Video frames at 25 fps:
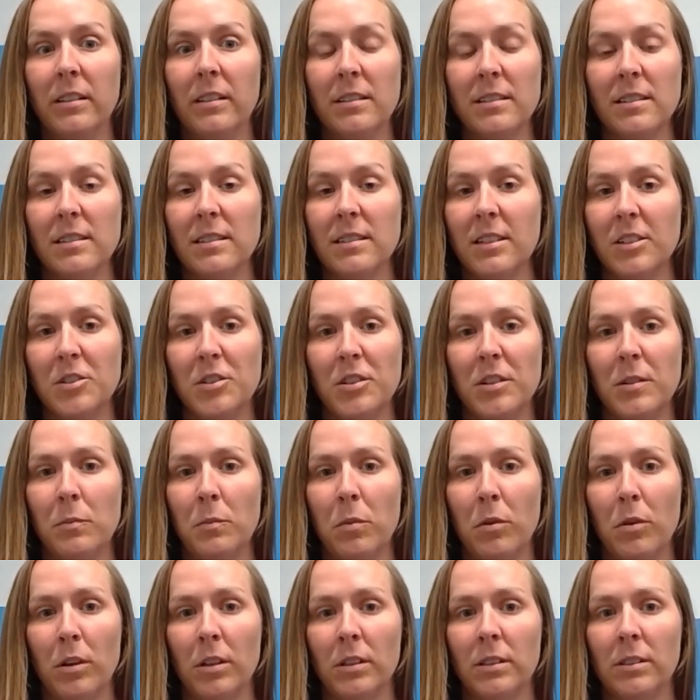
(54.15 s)
This is such an
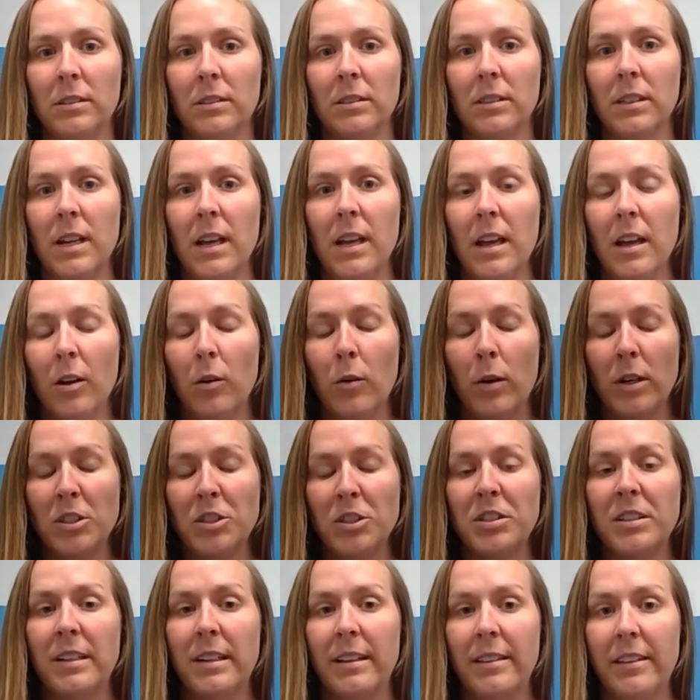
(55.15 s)
important
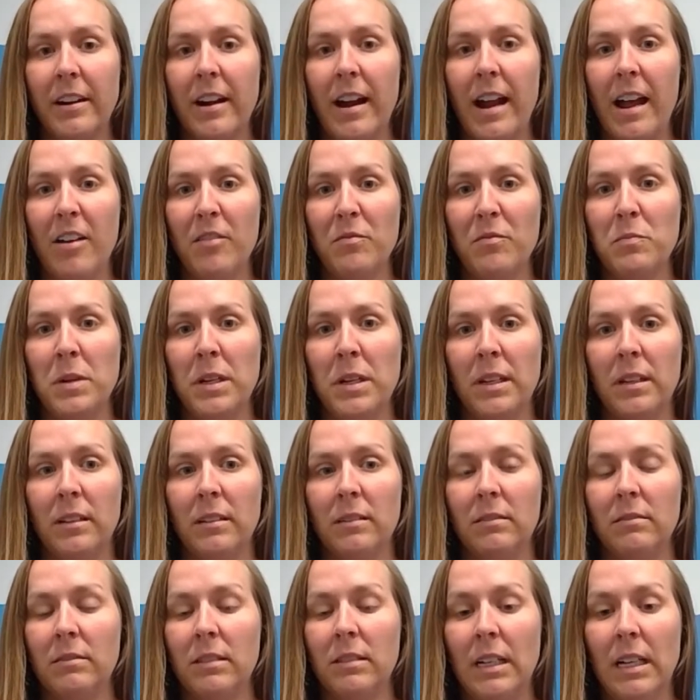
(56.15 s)
question, and there have
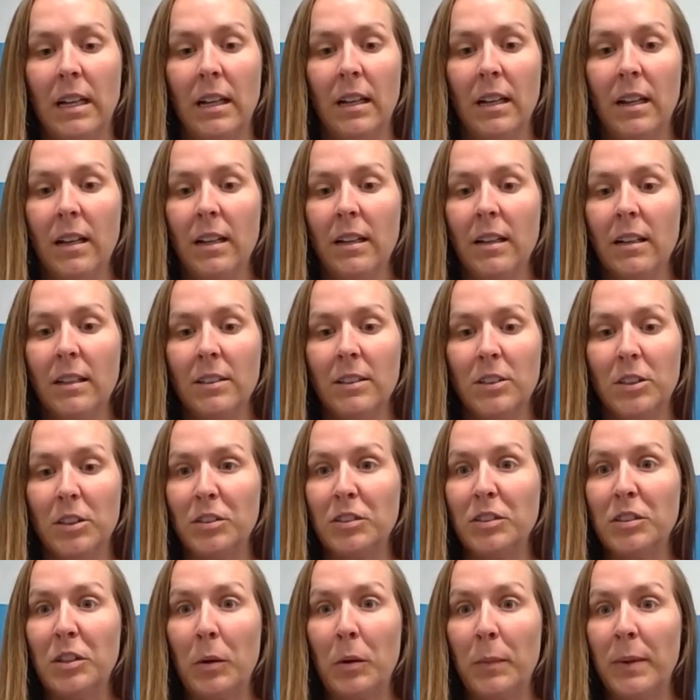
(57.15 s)
been
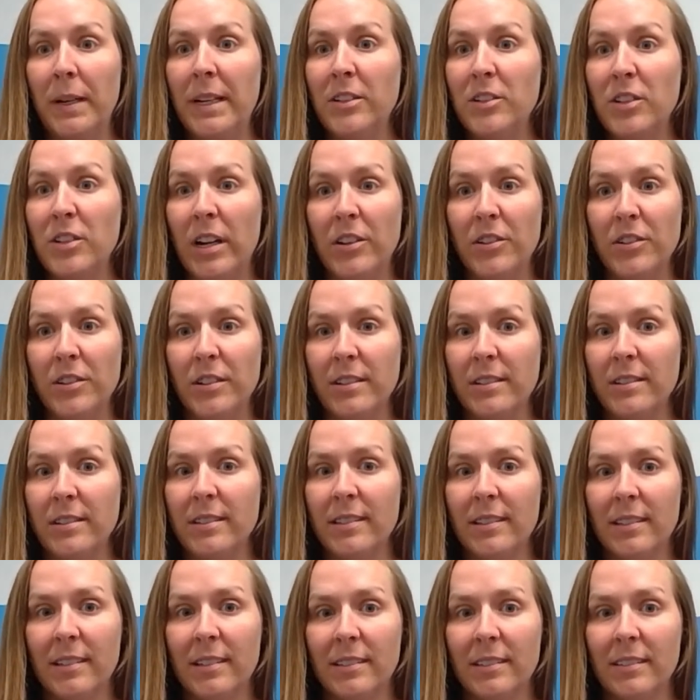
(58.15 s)
just so many
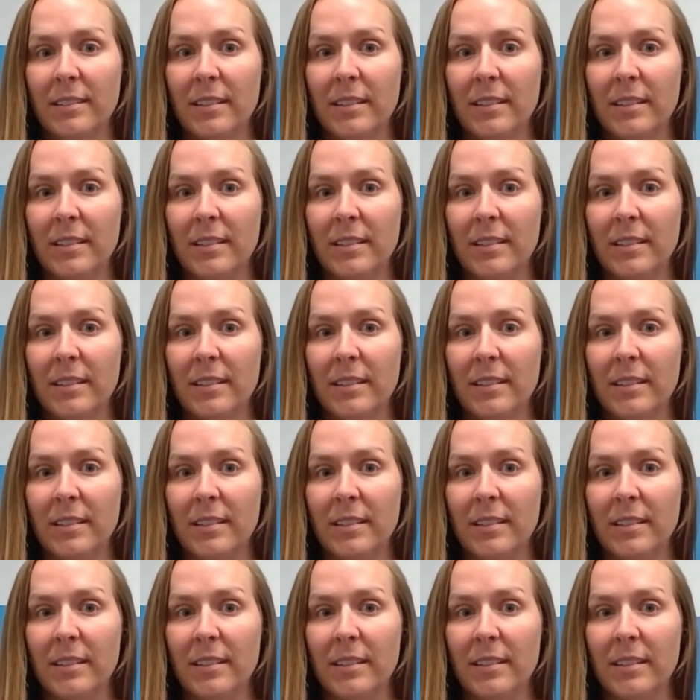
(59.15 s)
changes.